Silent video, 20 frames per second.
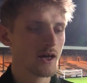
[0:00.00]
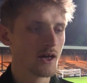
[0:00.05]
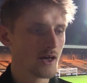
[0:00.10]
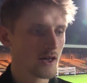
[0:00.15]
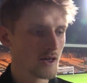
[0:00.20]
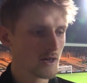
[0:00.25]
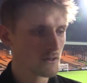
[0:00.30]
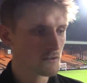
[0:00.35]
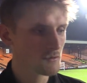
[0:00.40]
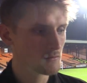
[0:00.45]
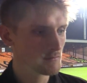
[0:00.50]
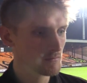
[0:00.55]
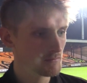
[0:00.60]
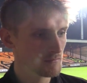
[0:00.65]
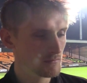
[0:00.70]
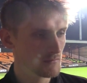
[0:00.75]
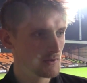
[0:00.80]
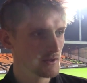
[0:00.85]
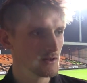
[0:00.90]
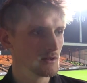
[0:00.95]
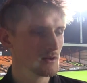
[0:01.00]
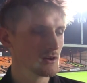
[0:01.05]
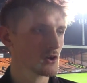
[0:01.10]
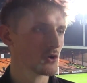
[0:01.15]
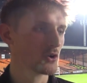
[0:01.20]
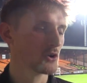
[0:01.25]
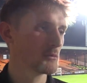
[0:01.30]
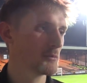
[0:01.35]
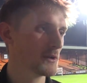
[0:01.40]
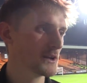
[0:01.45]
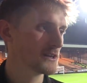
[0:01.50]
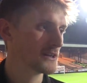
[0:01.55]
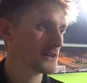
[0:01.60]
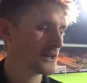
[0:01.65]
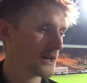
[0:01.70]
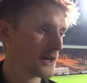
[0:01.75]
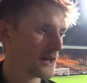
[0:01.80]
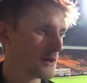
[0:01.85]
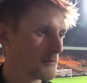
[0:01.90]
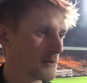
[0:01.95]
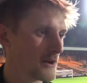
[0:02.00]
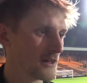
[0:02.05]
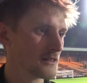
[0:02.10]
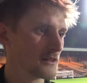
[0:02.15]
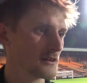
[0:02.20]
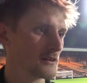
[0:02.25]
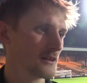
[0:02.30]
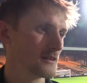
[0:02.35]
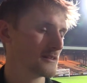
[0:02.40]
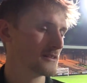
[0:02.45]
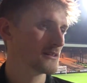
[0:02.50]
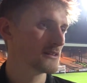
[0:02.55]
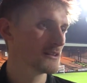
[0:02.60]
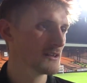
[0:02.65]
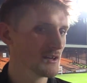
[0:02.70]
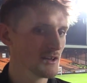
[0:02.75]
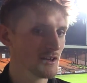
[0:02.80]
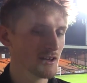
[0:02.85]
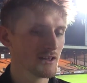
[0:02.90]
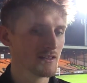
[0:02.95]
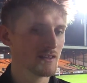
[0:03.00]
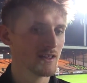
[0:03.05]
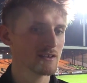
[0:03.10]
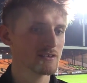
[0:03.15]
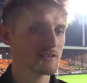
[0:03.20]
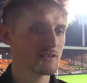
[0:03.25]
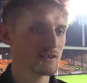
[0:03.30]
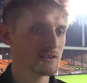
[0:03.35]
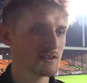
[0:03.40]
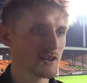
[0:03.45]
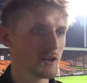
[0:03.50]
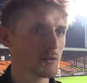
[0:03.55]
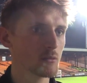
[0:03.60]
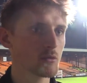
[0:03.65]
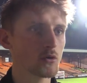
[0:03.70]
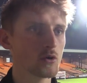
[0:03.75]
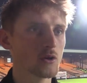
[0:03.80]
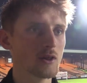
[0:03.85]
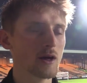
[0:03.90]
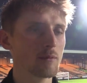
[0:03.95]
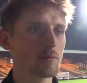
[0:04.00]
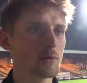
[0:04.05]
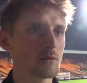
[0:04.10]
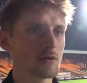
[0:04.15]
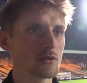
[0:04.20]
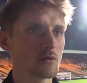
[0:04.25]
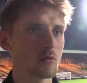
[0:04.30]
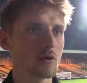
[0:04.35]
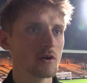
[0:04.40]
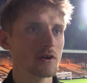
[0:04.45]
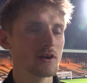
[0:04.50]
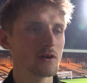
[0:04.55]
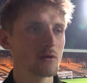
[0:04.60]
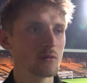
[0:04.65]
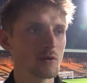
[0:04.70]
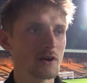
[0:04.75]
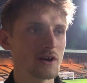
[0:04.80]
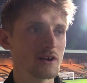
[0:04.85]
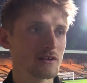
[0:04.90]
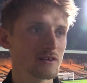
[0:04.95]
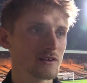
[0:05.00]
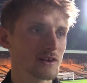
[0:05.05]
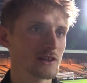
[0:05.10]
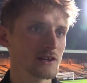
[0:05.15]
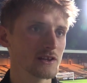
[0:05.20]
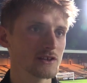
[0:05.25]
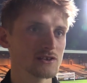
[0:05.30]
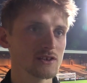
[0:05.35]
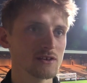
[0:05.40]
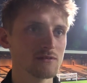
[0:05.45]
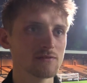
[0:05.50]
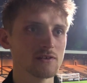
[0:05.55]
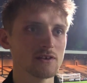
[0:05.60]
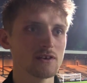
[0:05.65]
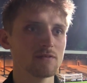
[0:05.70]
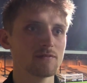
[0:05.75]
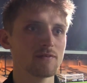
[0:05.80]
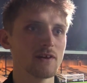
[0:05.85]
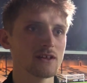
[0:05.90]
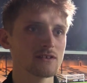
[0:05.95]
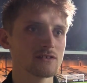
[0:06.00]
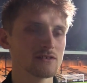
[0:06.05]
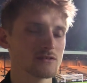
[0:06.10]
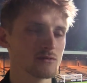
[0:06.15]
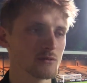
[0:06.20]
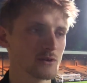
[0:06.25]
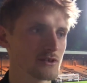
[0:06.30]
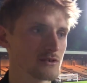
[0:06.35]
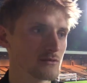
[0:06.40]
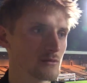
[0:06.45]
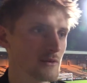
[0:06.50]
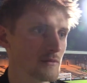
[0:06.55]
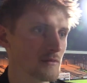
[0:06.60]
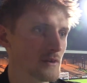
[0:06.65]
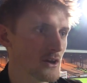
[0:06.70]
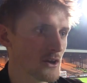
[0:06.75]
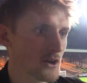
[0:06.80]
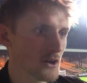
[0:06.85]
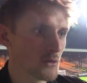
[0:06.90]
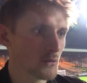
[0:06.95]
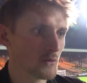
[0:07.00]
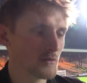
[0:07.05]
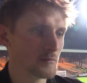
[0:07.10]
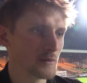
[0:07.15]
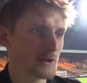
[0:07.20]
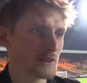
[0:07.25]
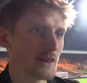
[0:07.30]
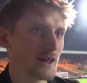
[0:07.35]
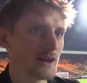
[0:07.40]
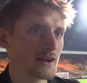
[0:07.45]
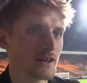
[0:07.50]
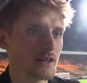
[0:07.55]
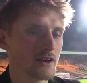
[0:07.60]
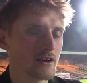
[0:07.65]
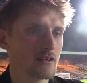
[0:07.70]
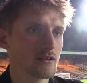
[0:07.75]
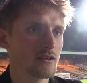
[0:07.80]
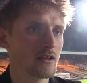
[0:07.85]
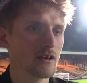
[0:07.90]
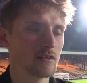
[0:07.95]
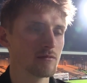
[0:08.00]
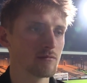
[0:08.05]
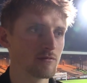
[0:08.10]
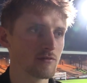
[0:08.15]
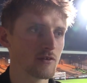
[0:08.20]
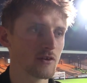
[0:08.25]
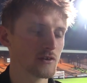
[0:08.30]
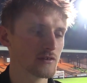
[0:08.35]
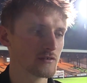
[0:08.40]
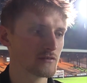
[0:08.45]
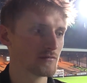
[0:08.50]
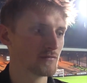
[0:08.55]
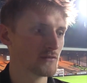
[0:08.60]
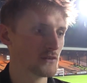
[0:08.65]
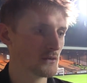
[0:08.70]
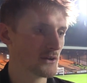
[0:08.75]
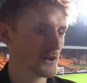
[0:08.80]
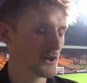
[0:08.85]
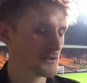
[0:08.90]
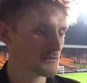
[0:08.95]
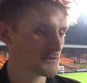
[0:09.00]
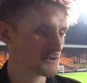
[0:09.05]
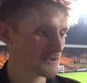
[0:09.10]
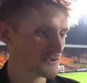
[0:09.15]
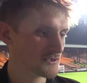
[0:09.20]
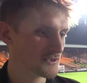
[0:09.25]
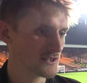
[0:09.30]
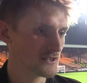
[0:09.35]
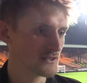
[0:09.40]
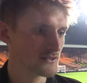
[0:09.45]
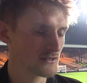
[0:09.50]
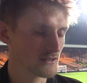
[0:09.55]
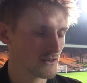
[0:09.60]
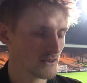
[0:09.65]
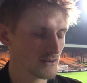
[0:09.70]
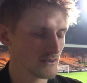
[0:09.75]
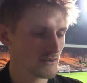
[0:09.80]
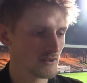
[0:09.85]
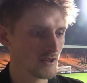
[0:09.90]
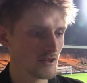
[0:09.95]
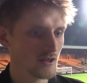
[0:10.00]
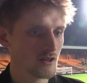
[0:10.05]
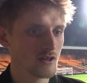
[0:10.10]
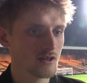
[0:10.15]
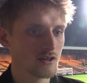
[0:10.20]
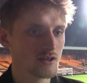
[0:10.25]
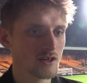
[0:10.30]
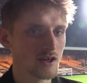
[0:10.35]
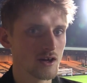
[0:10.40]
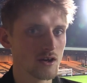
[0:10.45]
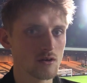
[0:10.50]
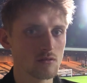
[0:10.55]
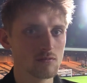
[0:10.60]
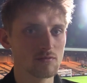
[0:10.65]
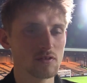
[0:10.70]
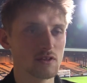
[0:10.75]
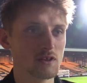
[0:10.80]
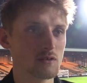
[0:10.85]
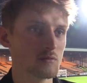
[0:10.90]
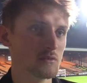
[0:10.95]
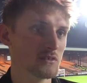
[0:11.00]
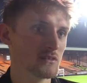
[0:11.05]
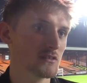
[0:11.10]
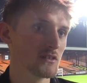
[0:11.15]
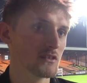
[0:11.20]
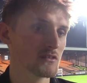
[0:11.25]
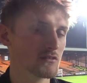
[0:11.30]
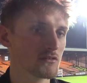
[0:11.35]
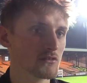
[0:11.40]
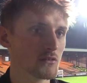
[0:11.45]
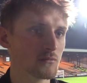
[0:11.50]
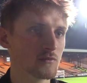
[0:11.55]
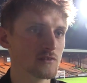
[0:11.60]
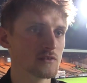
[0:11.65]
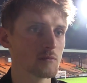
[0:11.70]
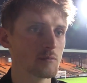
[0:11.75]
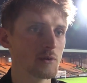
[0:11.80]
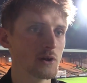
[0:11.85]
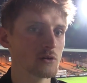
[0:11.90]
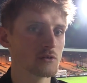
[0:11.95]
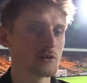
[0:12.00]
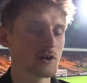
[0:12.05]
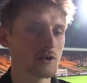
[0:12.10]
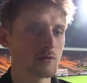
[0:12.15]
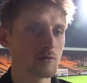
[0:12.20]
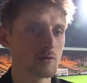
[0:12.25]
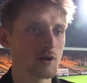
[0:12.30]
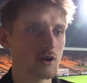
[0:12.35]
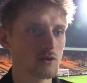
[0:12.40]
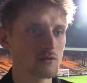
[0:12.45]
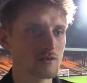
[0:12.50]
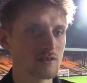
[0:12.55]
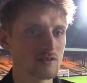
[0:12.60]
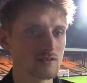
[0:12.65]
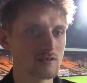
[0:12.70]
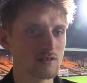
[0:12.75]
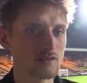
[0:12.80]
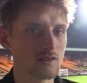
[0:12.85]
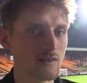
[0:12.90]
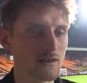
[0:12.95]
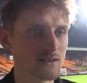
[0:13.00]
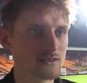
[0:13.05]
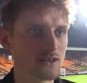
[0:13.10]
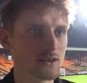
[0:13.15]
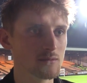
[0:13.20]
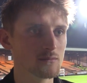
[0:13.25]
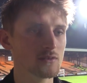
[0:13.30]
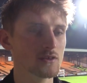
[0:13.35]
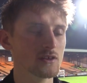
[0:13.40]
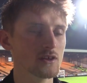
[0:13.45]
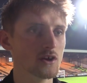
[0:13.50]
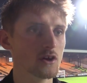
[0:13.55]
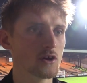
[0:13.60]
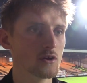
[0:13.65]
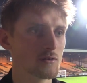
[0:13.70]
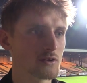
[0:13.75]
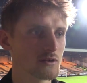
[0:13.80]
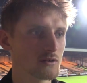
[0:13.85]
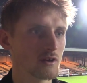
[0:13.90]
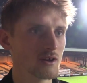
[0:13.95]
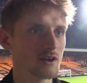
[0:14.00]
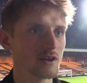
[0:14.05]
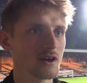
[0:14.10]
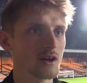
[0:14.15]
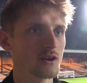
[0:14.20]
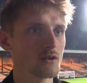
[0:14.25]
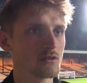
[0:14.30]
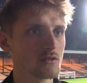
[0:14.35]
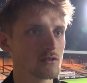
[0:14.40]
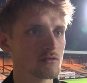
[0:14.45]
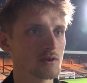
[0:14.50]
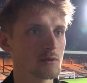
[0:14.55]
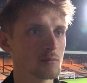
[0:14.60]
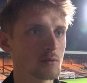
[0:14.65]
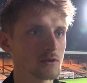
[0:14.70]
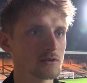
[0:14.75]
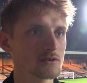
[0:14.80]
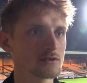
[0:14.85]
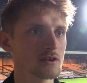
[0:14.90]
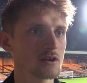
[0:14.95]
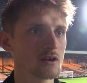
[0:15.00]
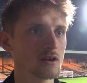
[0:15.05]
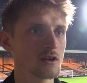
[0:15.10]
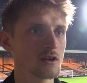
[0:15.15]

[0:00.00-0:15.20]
It could have been, yeah, but I think at the end of the day, we're all happy with a 1-0 win, a clean sheet for the defence, which we've been lacking in the first few games of the season. And yeah, hopefully it's something to build on and we go into the last game of the year and get another 3 points.